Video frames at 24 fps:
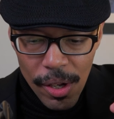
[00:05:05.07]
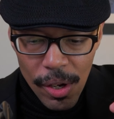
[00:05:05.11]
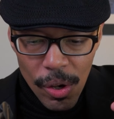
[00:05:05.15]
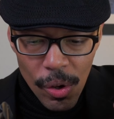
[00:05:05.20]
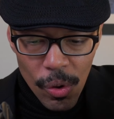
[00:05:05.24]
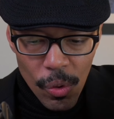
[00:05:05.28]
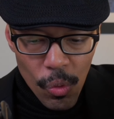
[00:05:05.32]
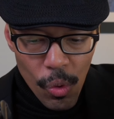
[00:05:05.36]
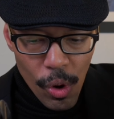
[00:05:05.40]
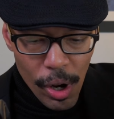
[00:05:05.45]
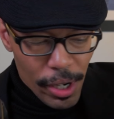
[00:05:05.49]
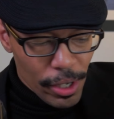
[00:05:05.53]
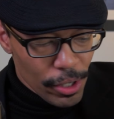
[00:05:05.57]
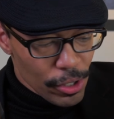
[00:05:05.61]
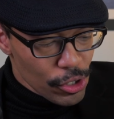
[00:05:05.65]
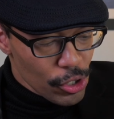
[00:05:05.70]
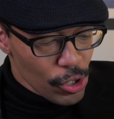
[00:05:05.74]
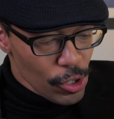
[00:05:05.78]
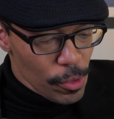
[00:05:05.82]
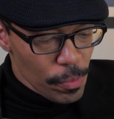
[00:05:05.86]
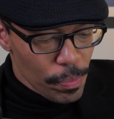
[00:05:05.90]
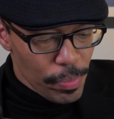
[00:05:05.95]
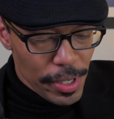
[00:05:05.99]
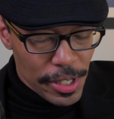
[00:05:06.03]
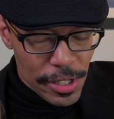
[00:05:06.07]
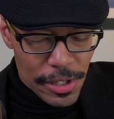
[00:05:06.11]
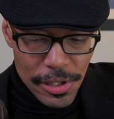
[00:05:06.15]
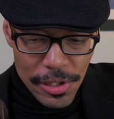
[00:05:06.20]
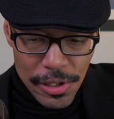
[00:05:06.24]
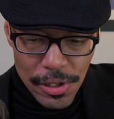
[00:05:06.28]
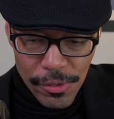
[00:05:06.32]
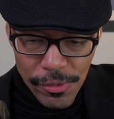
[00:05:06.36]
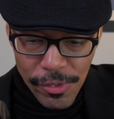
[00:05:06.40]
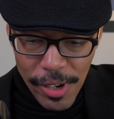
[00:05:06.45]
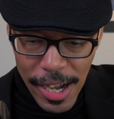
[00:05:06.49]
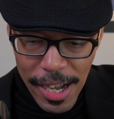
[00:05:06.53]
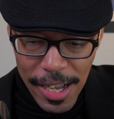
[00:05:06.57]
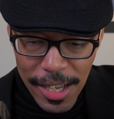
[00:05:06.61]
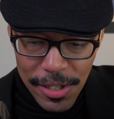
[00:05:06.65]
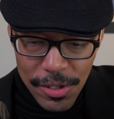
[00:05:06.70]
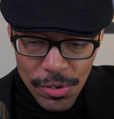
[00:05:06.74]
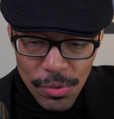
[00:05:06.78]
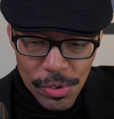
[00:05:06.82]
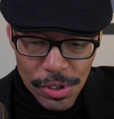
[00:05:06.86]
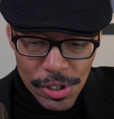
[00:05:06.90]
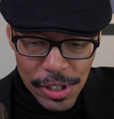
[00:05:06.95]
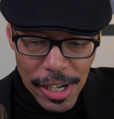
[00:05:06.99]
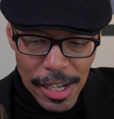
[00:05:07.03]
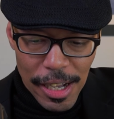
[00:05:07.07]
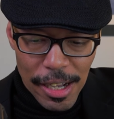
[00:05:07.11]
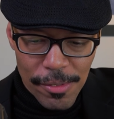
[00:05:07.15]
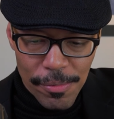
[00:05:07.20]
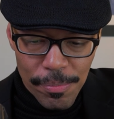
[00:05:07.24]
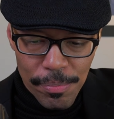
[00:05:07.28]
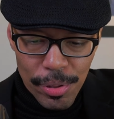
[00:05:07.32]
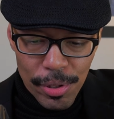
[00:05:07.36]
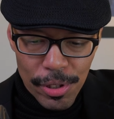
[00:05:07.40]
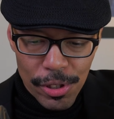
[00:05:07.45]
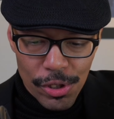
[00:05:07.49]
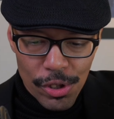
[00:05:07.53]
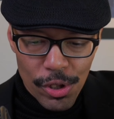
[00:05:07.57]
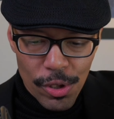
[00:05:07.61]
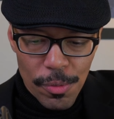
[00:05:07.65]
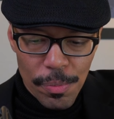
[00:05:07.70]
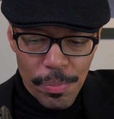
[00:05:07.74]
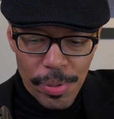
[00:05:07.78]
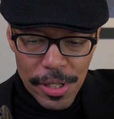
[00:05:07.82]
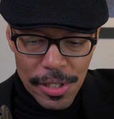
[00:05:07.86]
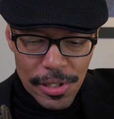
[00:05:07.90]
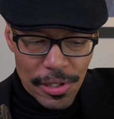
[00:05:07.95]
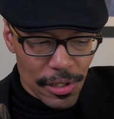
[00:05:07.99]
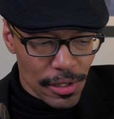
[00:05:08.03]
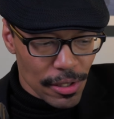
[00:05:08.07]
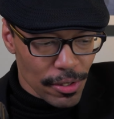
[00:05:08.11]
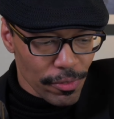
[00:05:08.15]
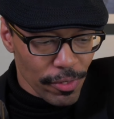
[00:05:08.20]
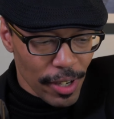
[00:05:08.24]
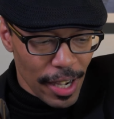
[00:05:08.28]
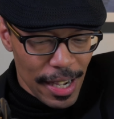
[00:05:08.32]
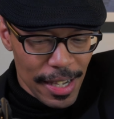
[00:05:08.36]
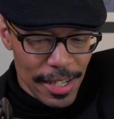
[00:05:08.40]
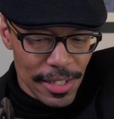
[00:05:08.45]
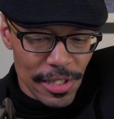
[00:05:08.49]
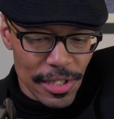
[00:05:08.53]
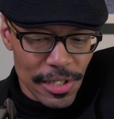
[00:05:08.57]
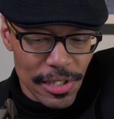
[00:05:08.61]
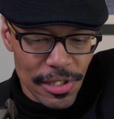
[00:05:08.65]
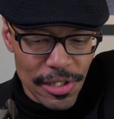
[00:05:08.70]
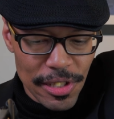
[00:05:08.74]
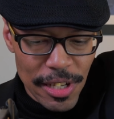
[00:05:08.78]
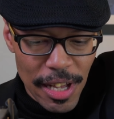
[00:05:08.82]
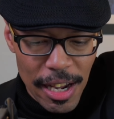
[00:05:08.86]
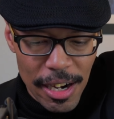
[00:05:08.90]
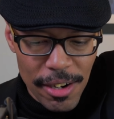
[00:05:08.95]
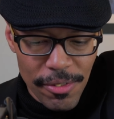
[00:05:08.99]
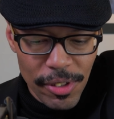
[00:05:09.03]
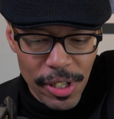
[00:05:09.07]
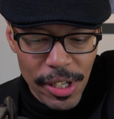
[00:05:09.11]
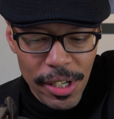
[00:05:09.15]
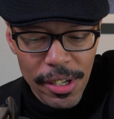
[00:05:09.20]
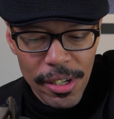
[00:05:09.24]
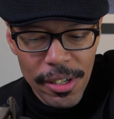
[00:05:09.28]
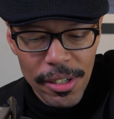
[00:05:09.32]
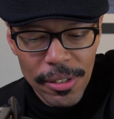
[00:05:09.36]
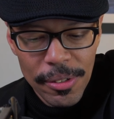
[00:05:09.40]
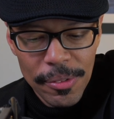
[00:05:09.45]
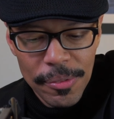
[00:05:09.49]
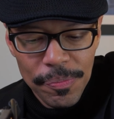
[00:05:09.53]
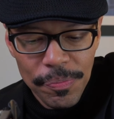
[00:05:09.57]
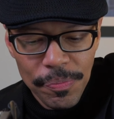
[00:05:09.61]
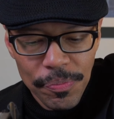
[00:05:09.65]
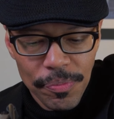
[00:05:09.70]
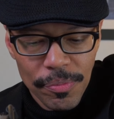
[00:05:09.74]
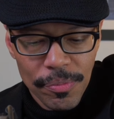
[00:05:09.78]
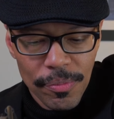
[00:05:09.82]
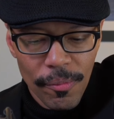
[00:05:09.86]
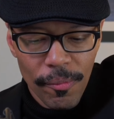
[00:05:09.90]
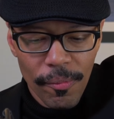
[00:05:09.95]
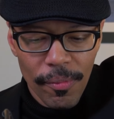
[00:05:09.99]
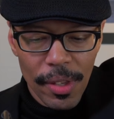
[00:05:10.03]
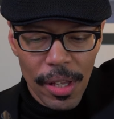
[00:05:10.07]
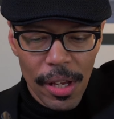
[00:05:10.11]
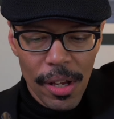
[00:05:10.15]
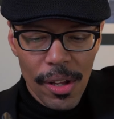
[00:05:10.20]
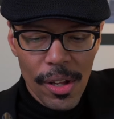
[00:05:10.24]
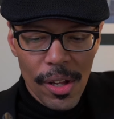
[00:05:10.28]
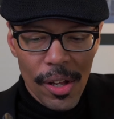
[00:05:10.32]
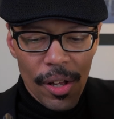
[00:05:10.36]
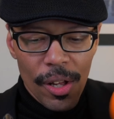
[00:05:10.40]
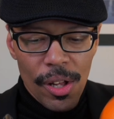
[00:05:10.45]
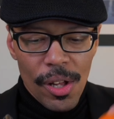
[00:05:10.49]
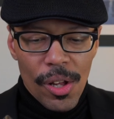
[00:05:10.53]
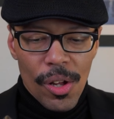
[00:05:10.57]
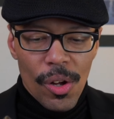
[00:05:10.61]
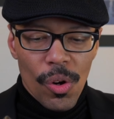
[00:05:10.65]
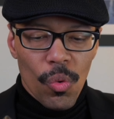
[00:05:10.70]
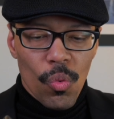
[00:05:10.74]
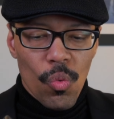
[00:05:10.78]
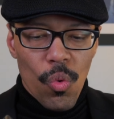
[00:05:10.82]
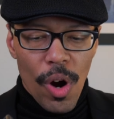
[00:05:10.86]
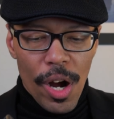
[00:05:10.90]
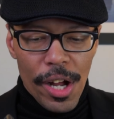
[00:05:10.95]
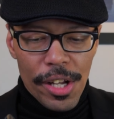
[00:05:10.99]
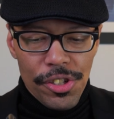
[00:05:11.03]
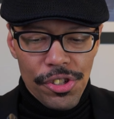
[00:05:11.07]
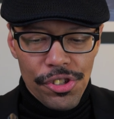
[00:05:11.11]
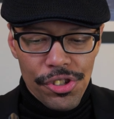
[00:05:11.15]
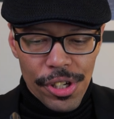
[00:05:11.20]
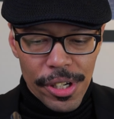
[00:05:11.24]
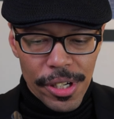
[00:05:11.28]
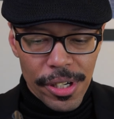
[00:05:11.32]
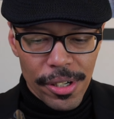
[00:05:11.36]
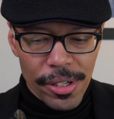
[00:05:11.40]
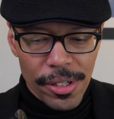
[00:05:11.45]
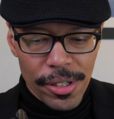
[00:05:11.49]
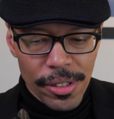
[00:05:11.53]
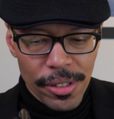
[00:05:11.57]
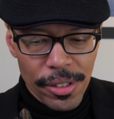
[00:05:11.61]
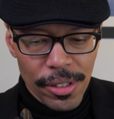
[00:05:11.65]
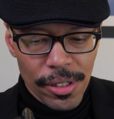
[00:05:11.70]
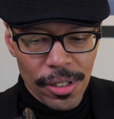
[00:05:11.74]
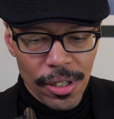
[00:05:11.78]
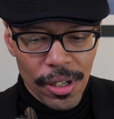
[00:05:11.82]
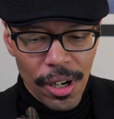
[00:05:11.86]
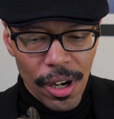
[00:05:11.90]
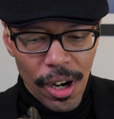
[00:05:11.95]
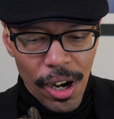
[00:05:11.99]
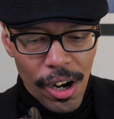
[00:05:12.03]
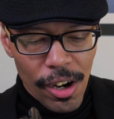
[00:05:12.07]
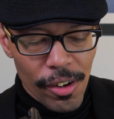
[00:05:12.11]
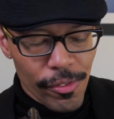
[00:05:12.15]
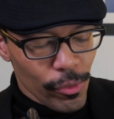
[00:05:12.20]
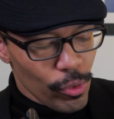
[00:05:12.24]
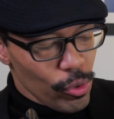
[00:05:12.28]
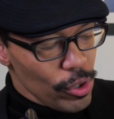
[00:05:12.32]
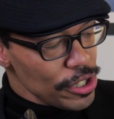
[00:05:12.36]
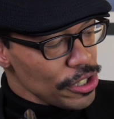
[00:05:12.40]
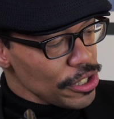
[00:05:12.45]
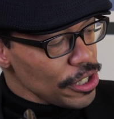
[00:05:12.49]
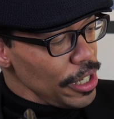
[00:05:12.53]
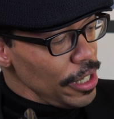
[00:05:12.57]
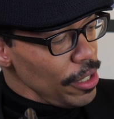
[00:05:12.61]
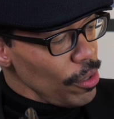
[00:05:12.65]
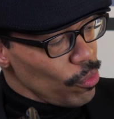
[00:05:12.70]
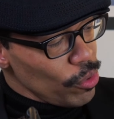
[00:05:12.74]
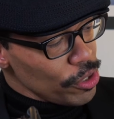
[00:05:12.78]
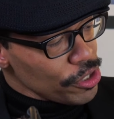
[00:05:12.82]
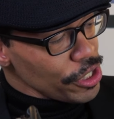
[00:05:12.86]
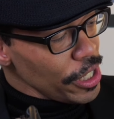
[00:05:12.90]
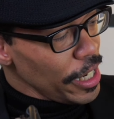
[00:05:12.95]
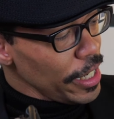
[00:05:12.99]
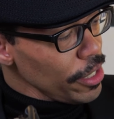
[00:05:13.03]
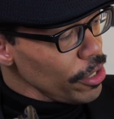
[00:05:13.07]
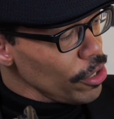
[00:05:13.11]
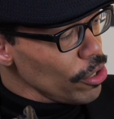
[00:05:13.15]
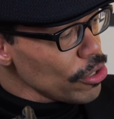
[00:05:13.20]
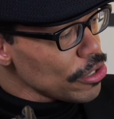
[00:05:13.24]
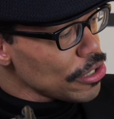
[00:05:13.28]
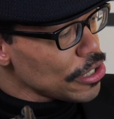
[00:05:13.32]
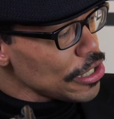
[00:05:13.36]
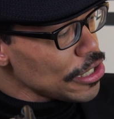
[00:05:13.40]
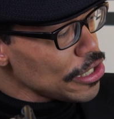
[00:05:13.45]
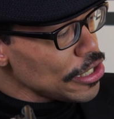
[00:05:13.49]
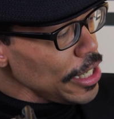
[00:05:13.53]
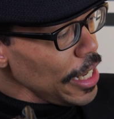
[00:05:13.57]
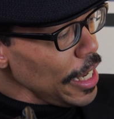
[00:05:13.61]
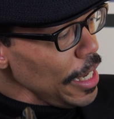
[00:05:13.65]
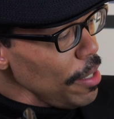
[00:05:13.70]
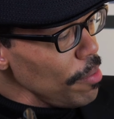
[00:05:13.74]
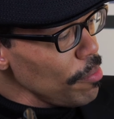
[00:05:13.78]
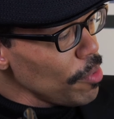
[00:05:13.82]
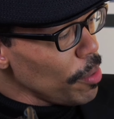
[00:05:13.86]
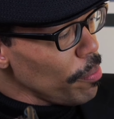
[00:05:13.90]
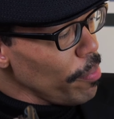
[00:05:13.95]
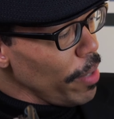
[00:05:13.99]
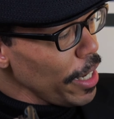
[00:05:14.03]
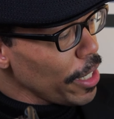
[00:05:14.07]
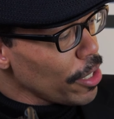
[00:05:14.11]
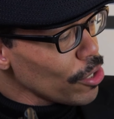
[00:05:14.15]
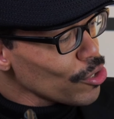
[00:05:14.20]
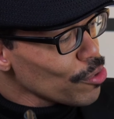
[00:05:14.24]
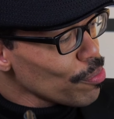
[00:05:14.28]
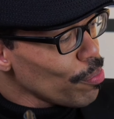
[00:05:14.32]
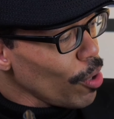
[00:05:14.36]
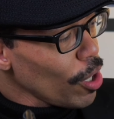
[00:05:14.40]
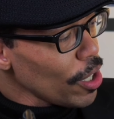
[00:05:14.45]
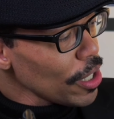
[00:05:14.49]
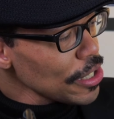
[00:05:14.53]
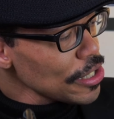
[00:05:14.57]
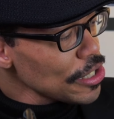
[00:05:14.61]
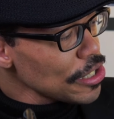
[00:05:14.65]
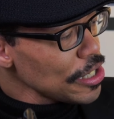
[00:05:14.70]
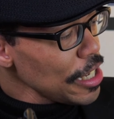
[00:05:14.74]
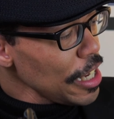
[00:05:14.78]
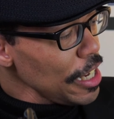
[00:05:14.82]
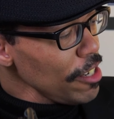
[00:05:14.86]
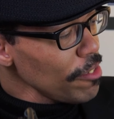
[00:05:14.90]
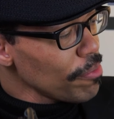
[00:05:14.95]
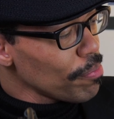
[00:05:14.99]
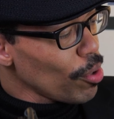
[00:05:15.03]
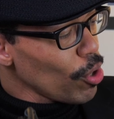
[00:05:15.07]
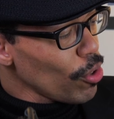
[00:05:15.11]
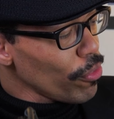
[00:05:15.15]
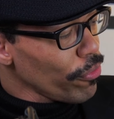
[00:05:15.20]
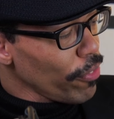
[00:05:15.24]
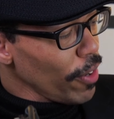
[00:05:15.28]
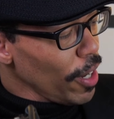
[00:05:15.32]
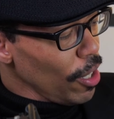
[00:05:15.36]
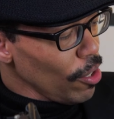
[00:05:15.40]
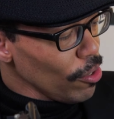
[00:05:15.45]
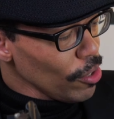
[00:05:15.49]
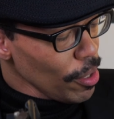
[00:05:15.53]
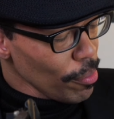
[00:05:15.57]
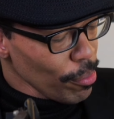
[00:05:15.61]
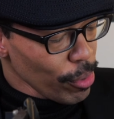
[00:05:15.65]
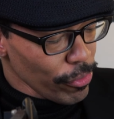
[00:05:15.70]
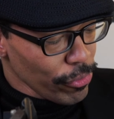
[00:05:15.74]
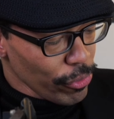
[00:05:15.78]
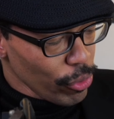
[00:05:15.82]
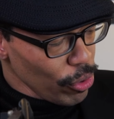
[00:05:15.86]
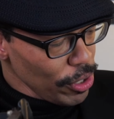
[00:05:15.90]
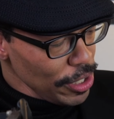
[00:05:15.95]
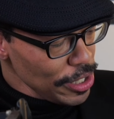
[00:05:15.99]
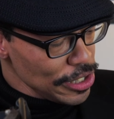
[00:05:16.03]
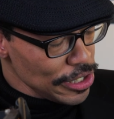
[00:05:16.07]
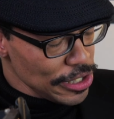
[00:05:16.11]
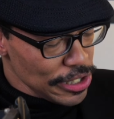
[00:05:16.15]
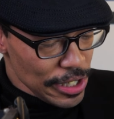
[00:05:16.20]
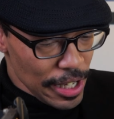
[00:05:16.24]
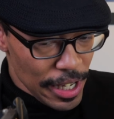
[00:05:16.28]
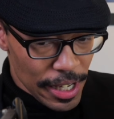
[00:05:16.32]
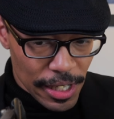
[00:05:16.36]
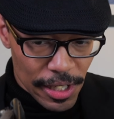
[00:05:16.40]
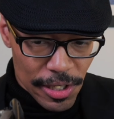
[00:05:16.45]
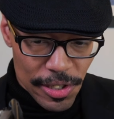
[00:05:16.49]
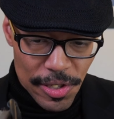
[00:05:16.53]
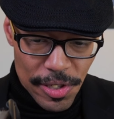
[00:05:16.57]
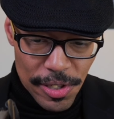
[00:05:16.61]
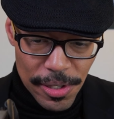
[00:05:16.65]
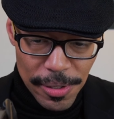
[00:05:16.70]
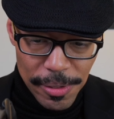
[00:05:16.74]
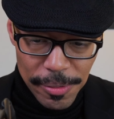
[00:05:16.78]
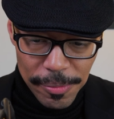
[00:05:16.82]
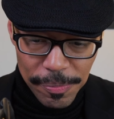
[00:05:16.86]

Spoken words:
1 or 2 pieces of ice, which I have put 2 pieces of ice inside of there. 1 jigger of whiskey, which I use the same, the Maker's Mark Stave Profile number 46.